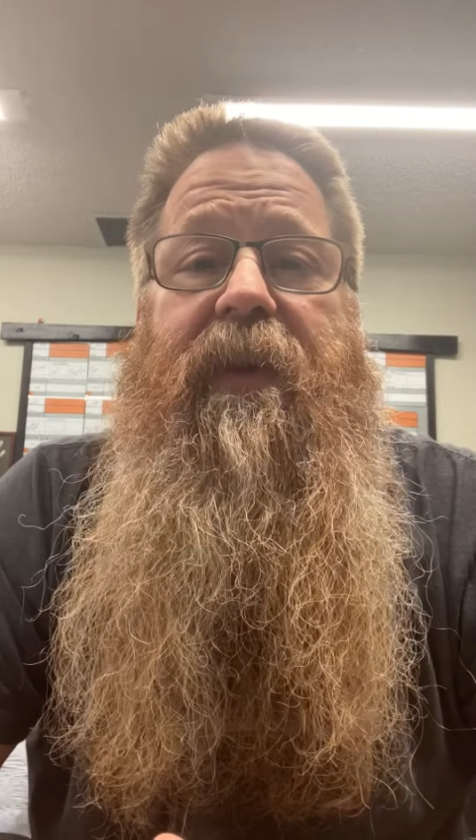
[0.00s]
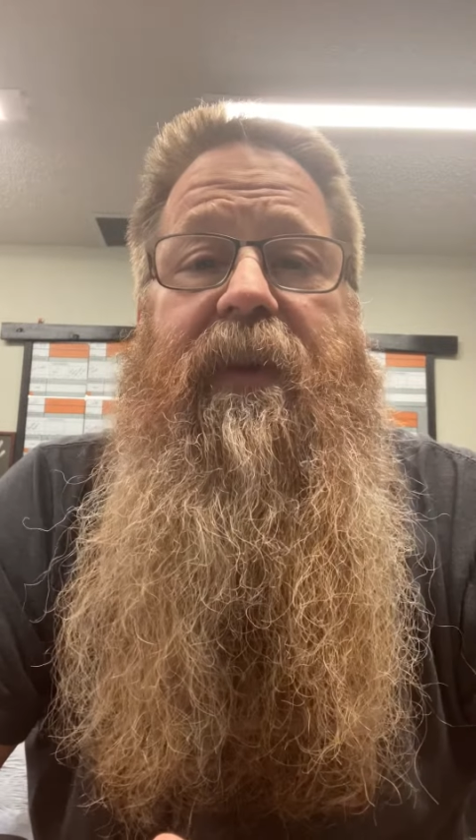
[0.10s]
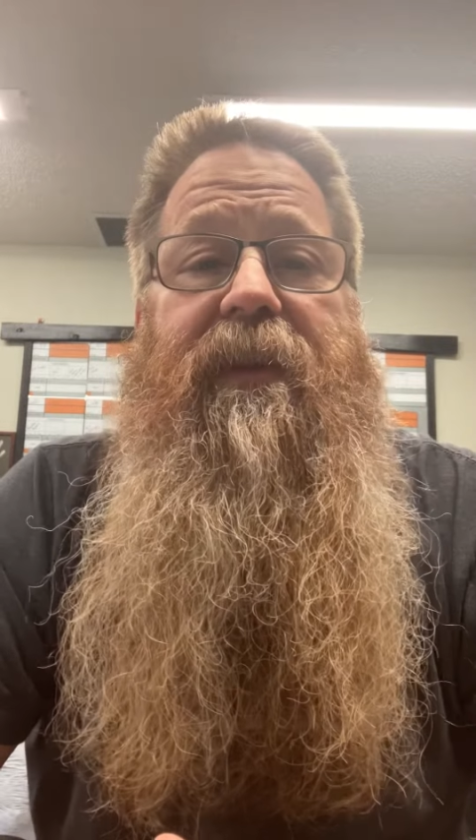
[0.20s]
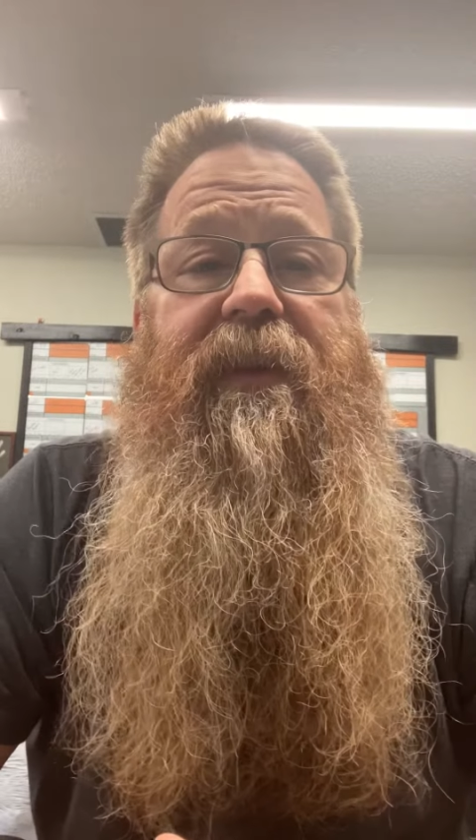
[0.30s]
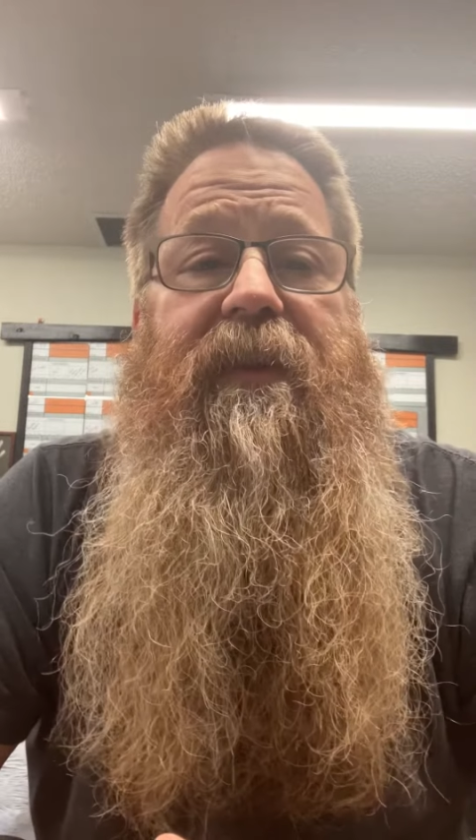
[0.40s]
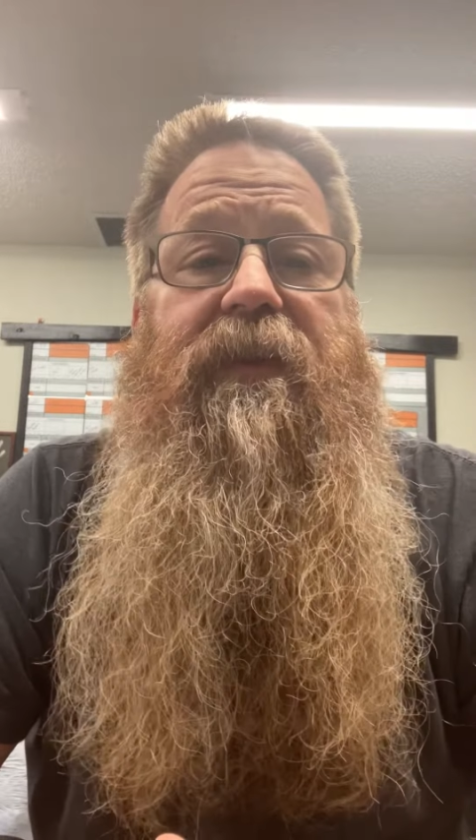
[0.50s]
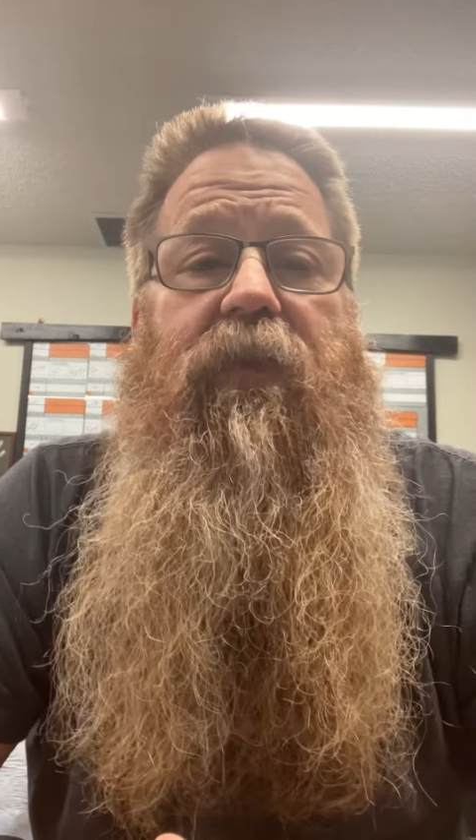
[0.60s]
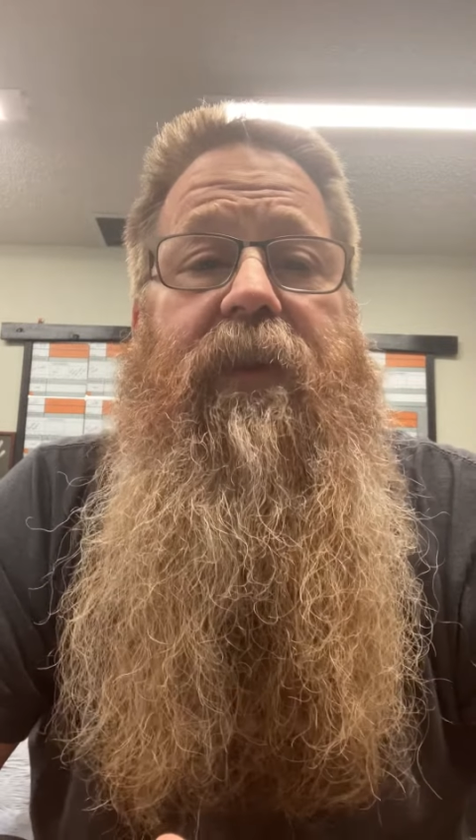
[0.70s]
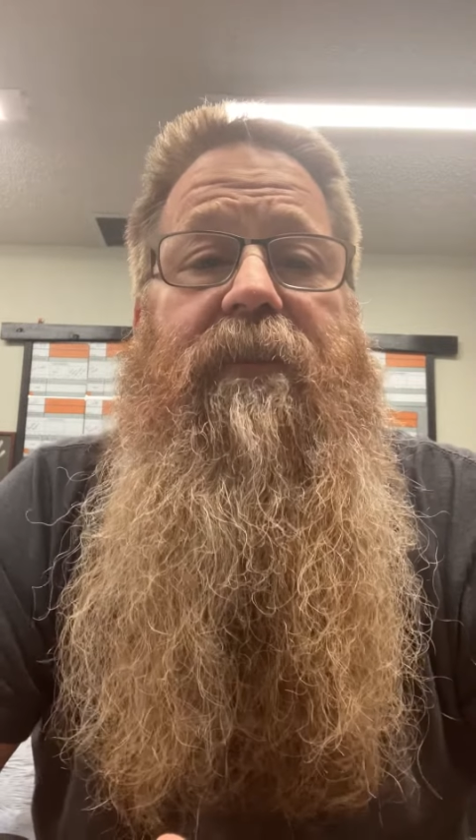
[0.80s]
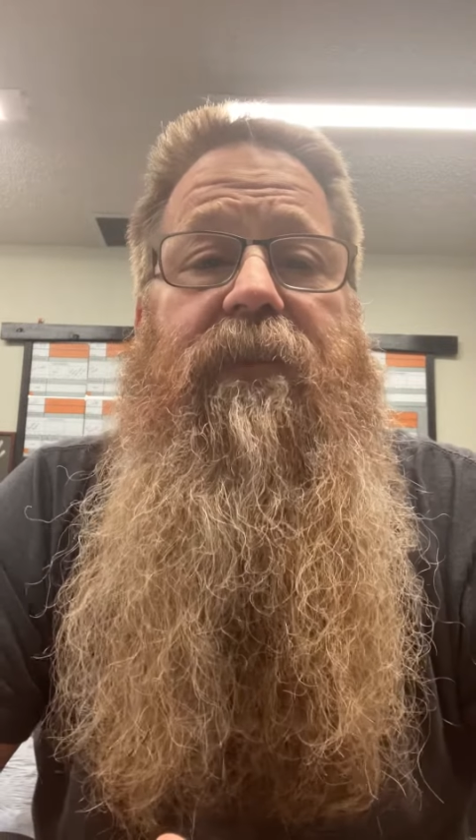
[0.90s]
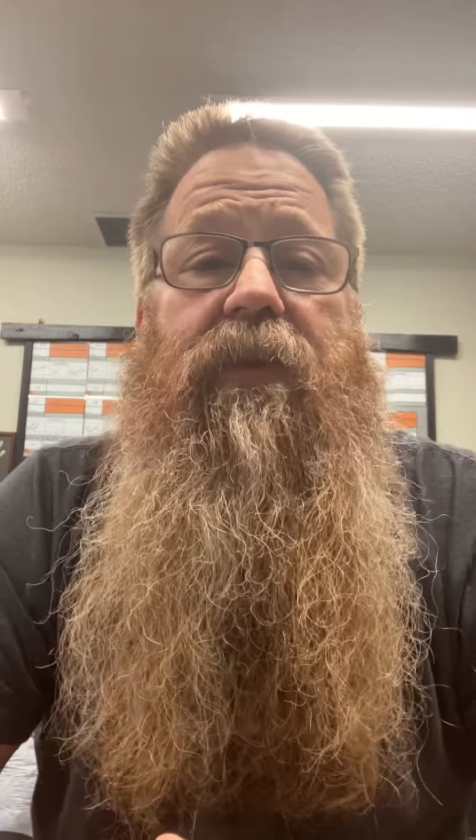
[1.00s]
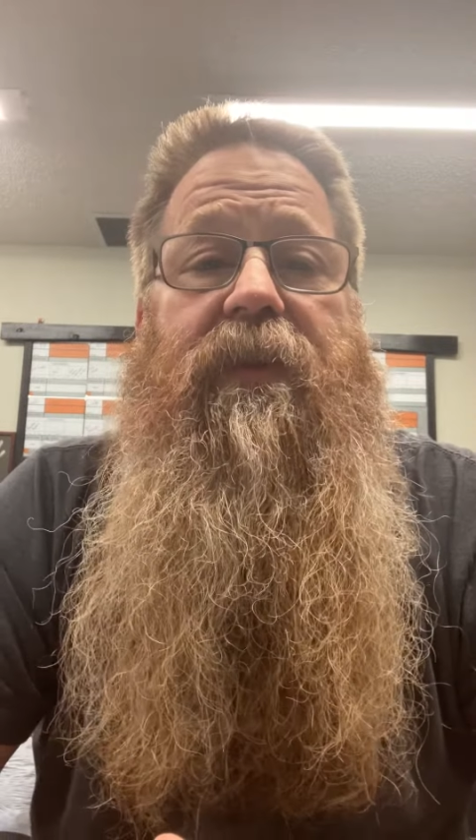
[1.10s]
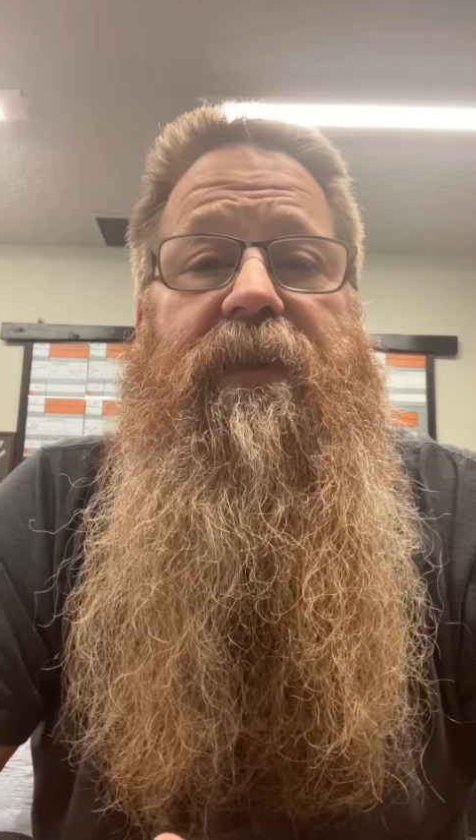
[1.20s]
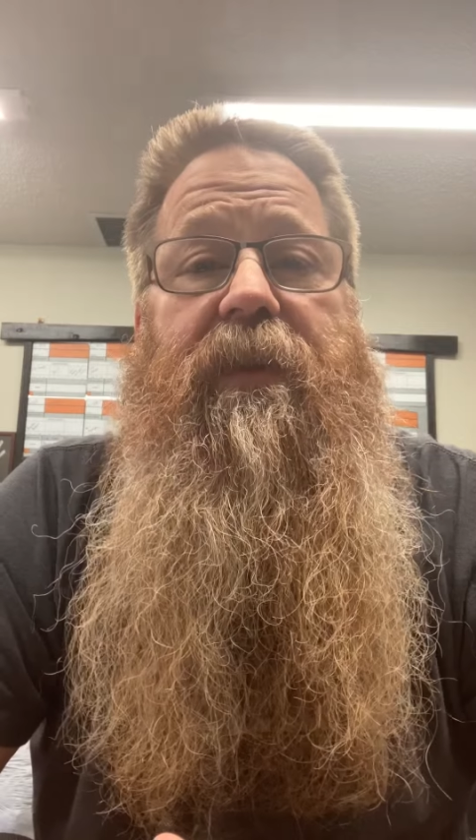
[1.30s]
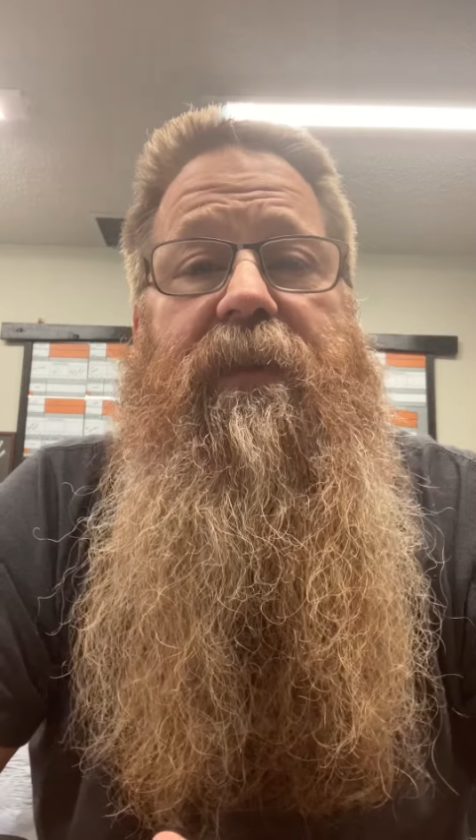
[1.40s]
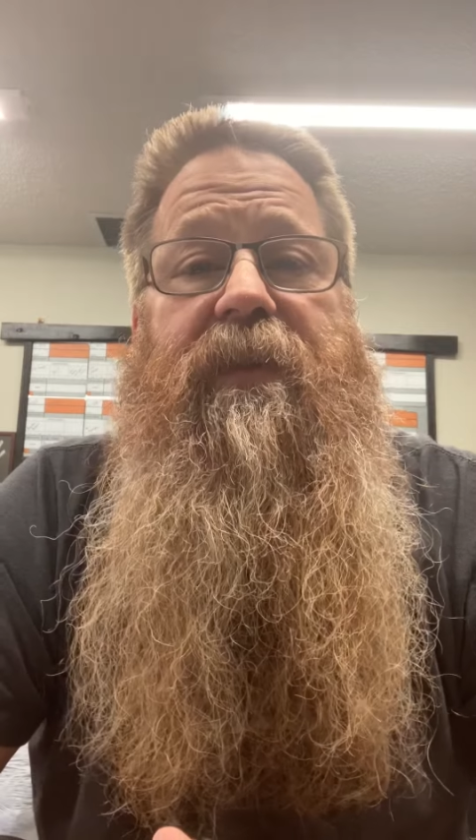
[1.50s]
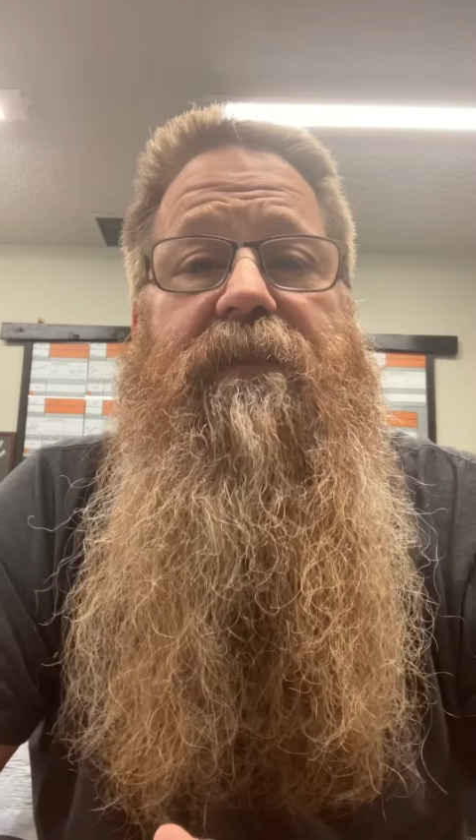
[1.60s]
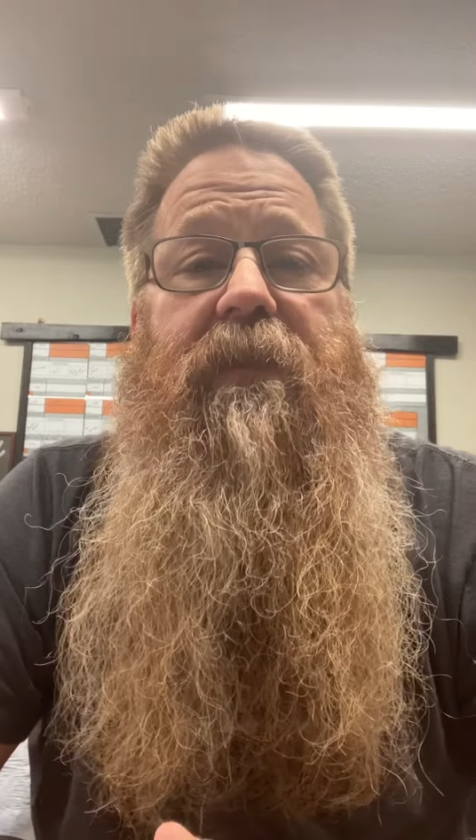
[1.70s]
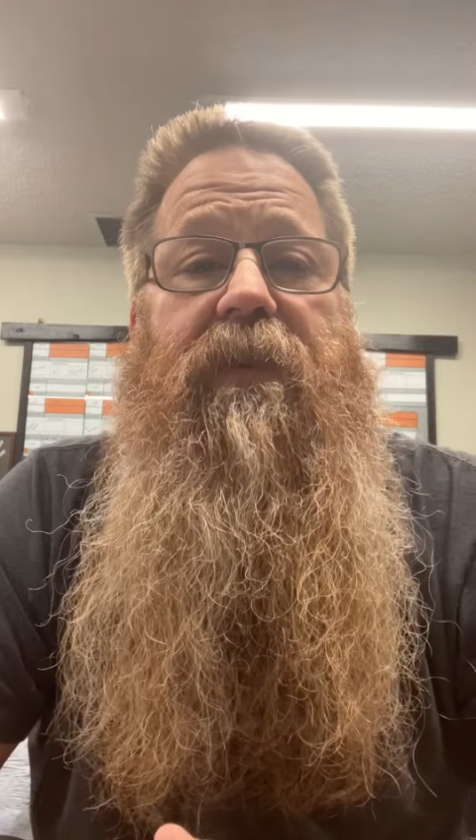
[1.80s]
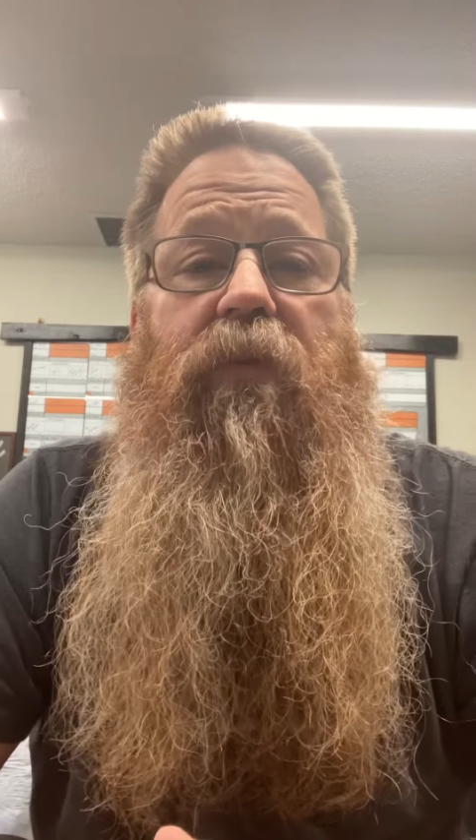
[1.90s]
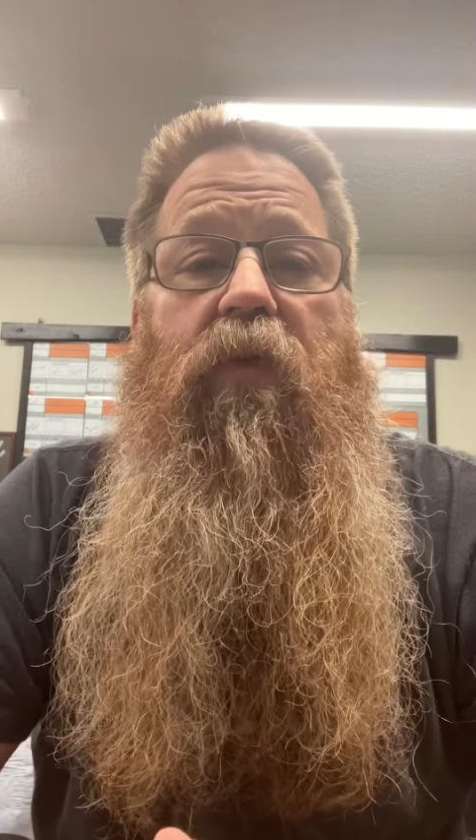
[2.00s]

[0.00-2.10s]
And this week, focus on the Spirit